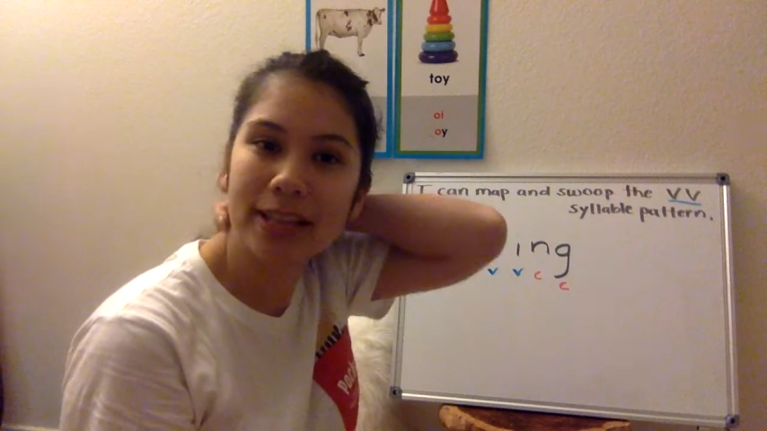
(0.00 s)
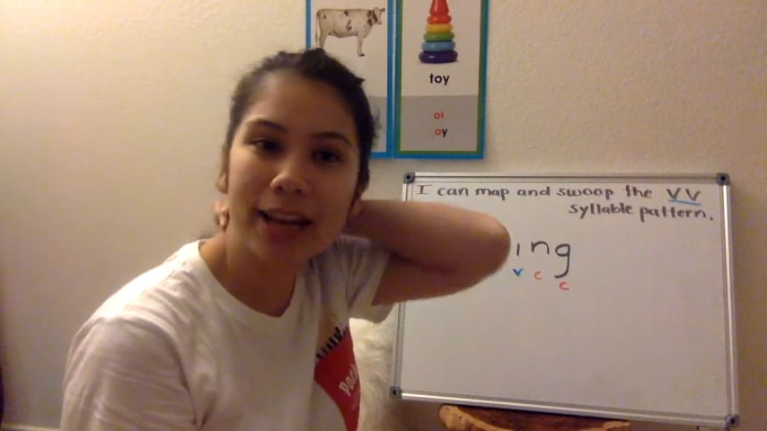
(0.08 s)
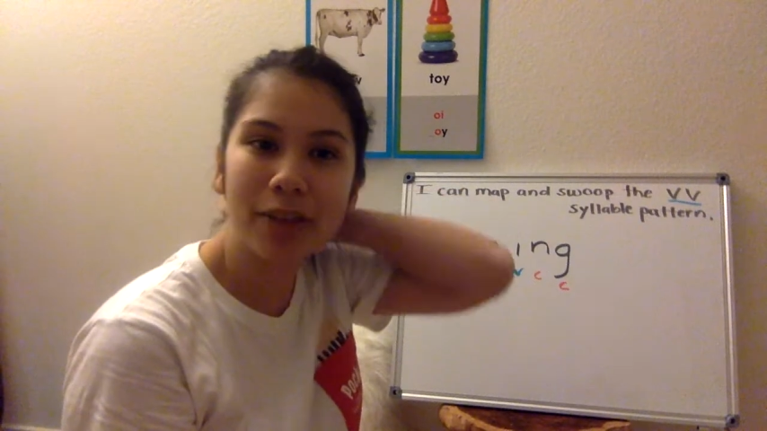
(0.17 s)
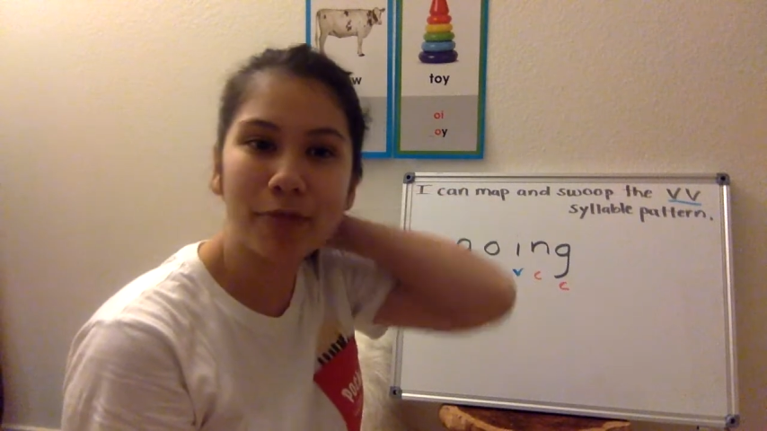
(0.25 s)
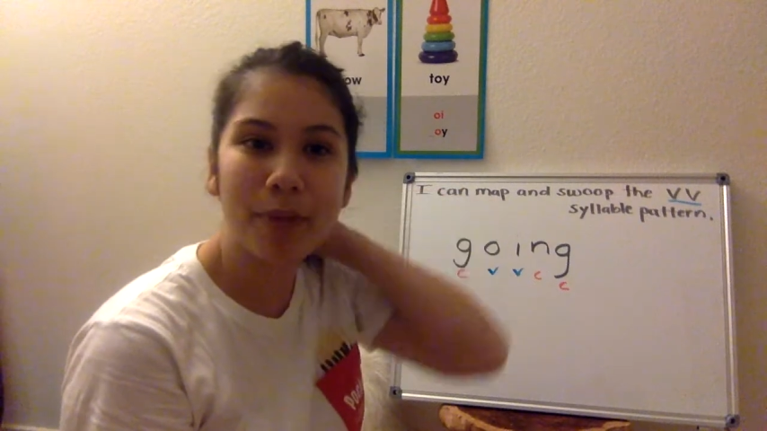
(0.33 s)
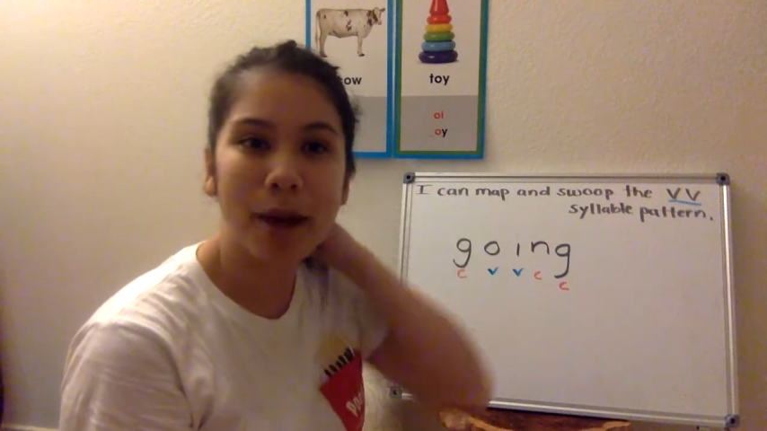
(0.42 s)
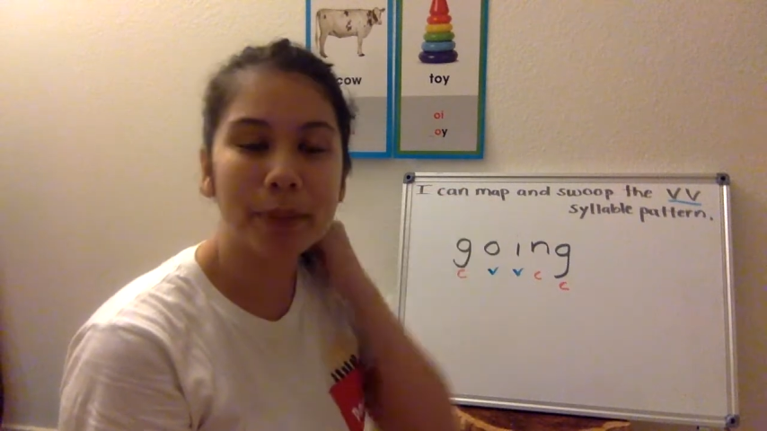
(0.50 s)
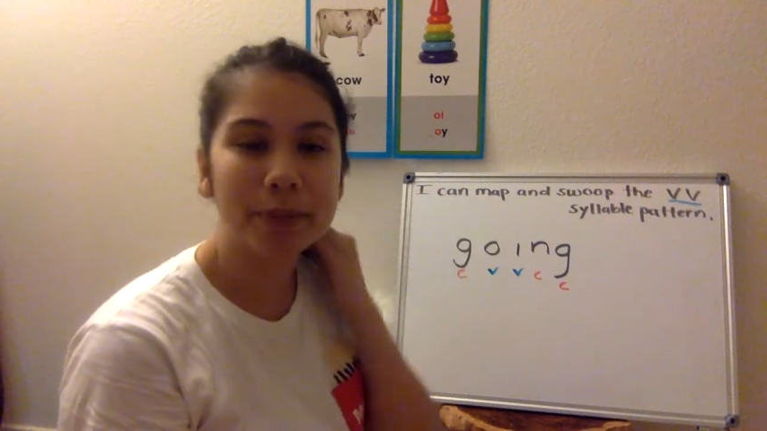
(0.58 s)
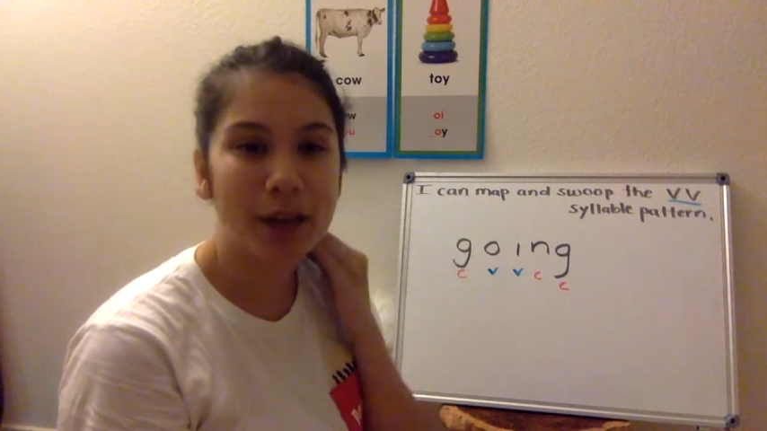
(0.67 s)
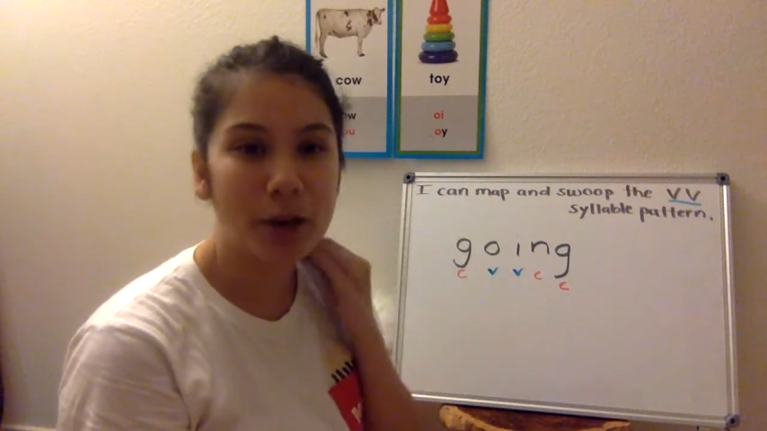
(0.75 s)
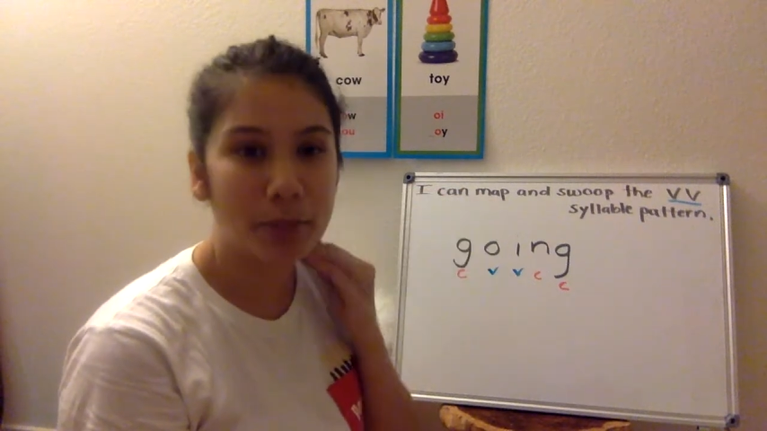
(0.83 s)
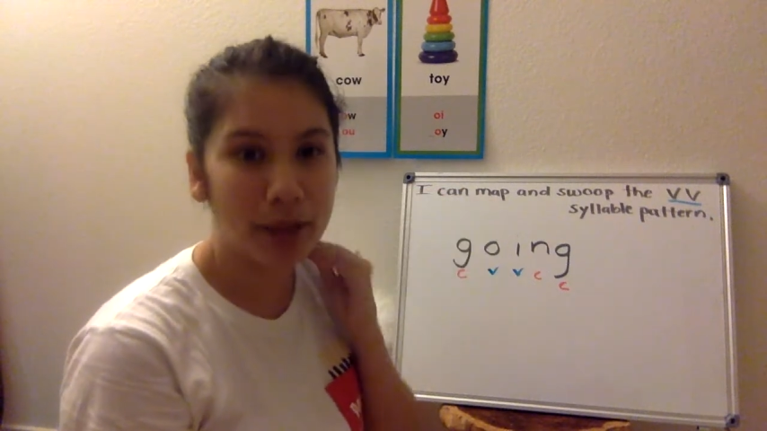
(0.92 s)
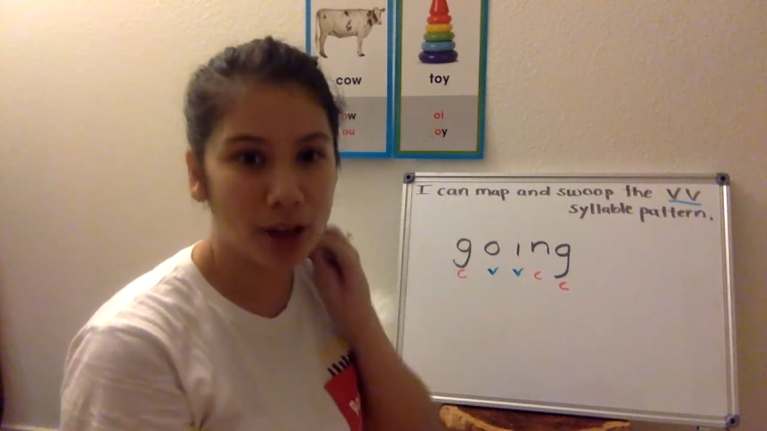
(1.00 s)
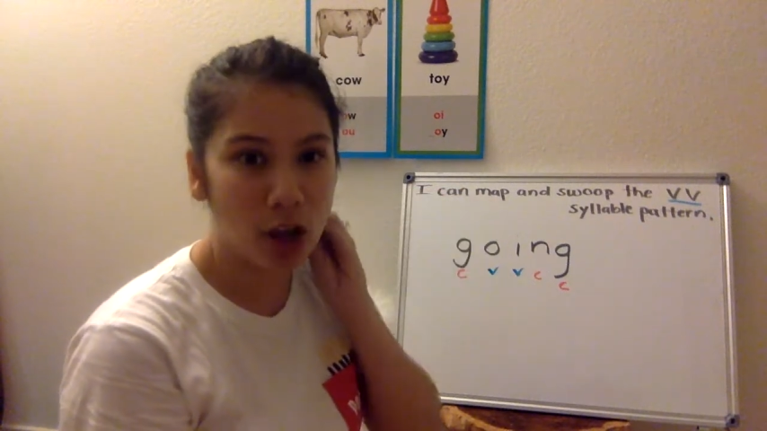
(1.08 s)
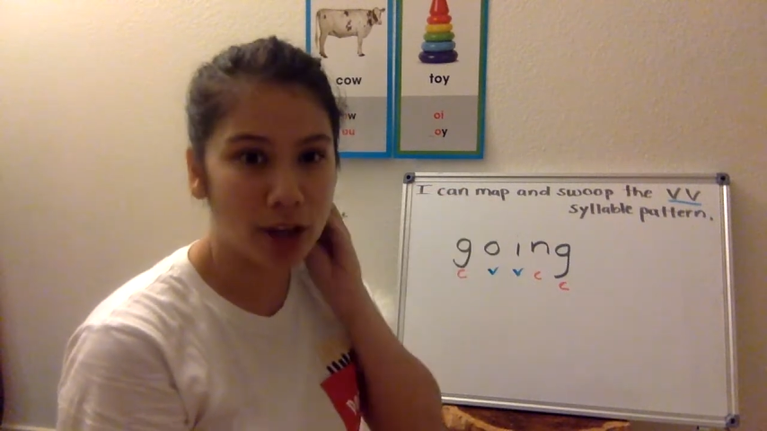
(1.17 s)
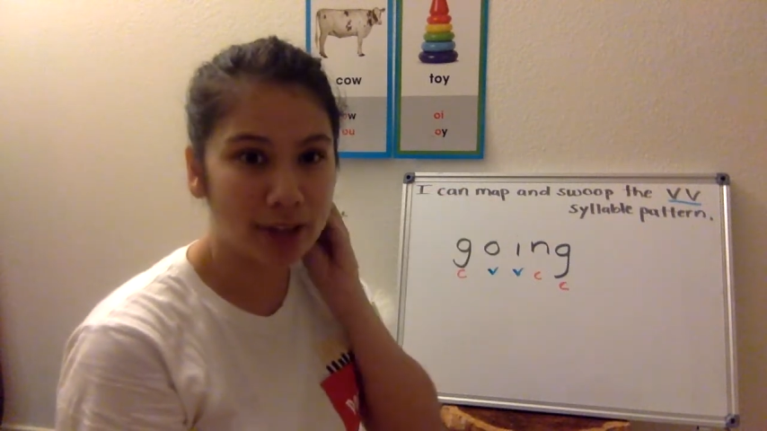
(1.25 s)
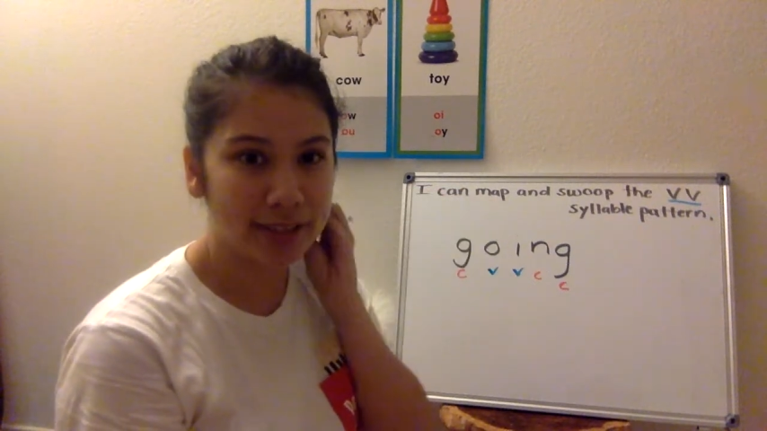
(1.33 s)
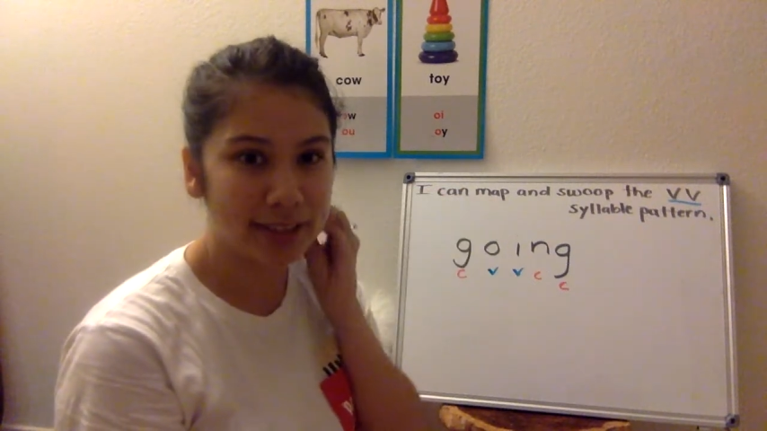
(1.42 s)
and I've mapped out my
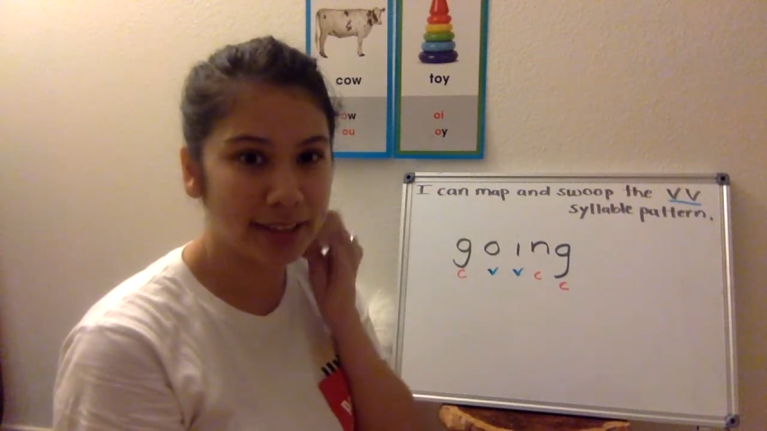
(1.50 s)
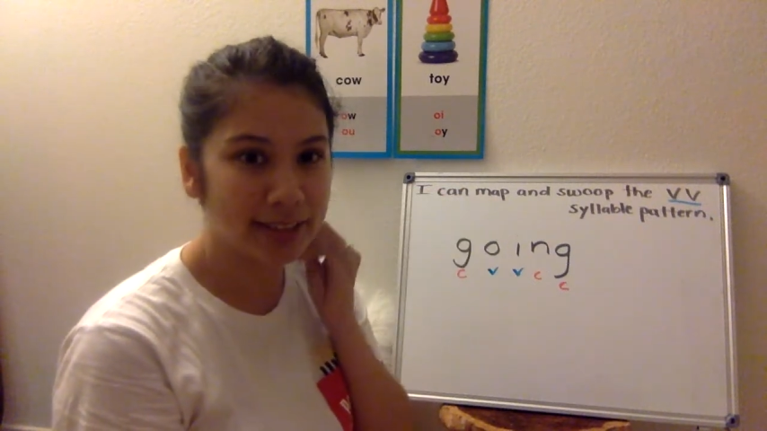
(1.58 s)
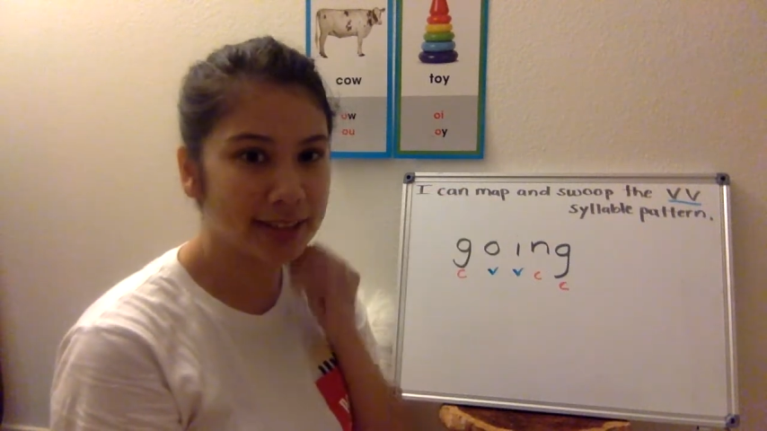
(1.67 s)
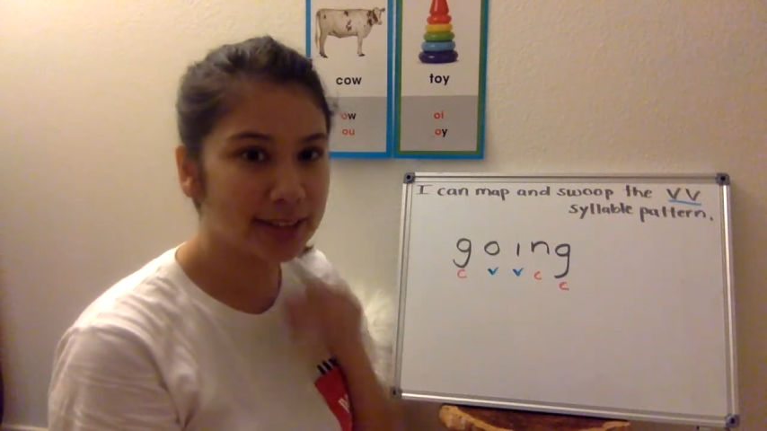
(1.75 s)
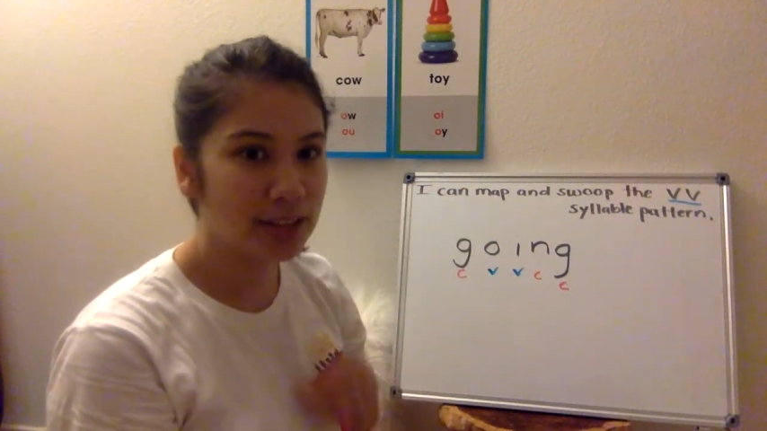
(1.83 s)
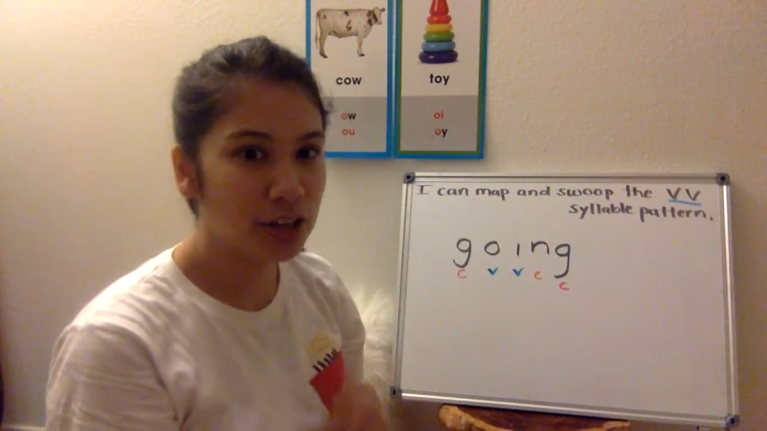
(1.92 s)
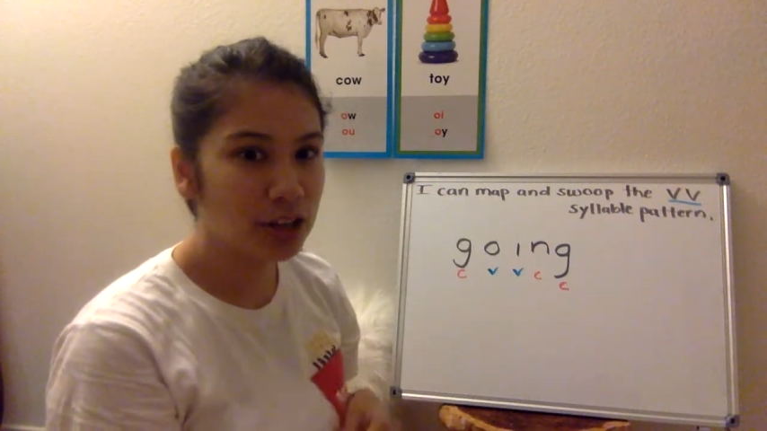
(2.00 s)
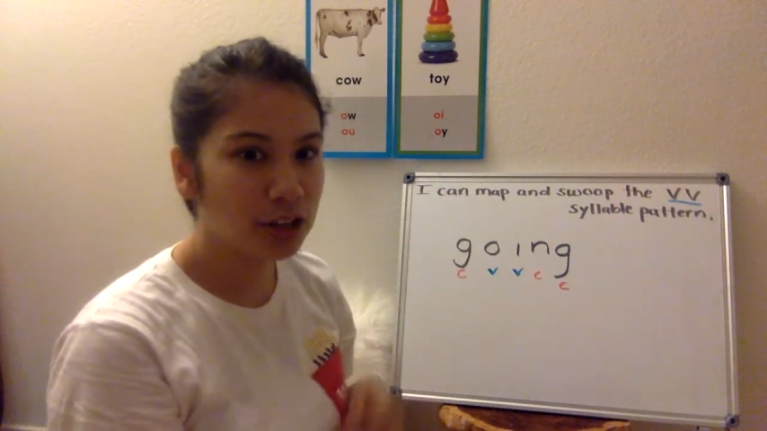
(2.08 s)
consonants.